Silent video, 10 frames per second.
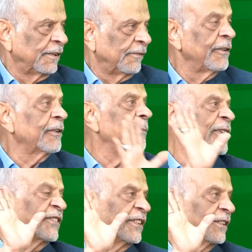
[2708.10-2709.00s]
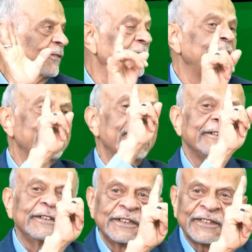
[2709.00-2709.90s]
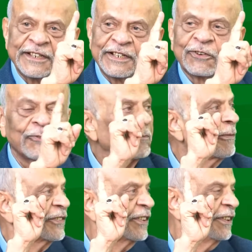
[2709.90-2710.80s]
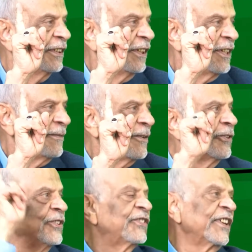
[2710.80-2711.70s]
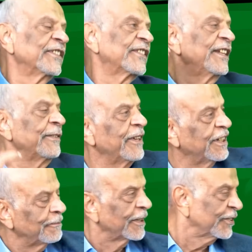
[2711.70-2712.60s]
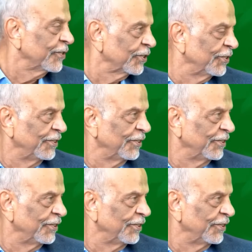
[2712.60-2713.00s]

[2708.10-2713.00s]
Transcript: We are complacent. We are deciding on one person because his son is getting married in Mogadishu.